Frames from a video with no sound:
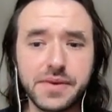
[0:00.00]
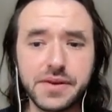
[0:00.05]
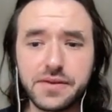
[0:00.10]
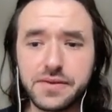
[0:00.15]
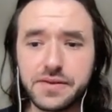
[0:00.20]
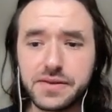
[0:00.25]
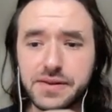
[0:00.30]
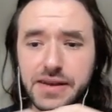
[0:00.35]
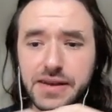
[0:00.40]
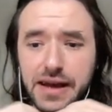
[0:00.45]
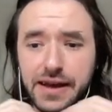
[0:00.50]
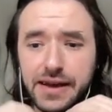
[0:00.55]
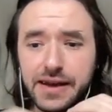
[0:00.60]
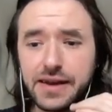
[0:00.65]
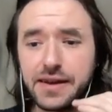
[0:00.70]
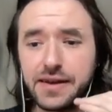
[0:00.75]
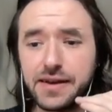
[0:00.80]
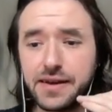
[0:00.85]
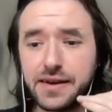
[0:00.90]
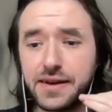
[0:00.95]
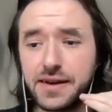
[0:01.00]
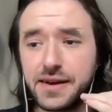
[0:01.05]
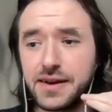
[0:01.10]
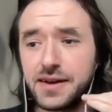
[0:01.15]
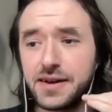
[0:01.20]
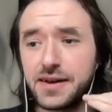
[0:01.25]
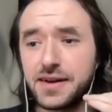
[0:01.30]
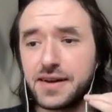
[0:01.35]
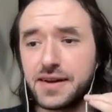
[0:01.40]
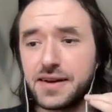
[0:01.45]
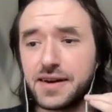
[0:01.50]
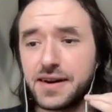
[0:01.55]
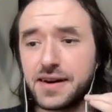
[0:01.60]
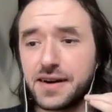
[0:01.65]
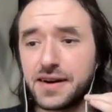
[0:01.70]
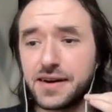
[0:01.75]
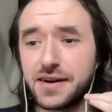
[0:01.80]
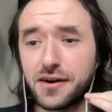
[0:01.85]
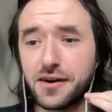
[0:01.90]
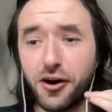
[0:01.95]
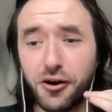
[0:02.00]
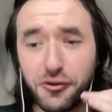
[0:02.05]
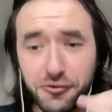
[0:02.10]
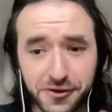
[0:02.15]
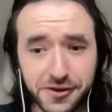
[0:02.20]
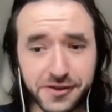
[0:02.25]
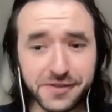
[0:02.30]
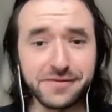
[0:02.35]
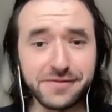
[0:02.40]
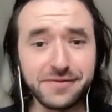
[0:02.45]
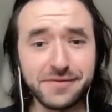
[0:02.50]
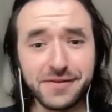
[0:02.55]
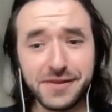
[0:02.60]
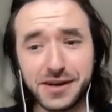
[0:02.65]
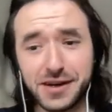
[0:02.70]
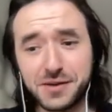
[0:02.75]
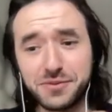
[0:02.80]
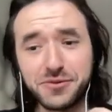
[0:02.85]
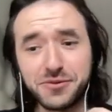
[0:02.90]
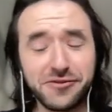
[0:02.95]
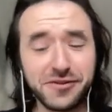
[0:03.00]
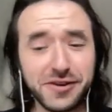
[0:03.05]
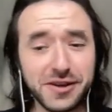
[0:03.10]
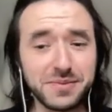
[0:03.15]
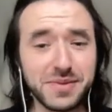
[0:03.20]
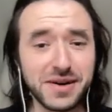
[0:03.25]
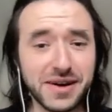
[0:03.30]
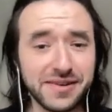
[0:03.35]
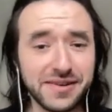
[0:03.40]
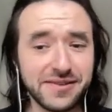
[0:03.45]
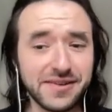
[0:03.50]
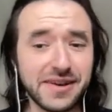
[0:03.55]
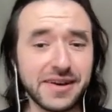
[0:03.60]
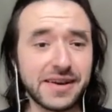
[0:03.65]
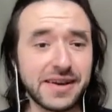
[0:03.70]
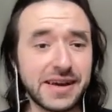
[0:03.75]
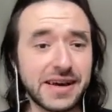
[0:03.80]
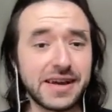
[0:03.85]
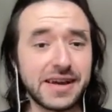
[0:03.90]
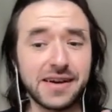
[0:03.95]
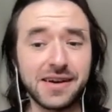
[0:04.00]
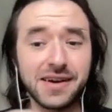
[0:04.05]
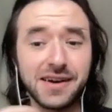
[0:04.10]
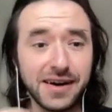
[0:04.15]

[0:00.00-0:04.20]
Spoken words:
they often come with feedback saying, "Hey,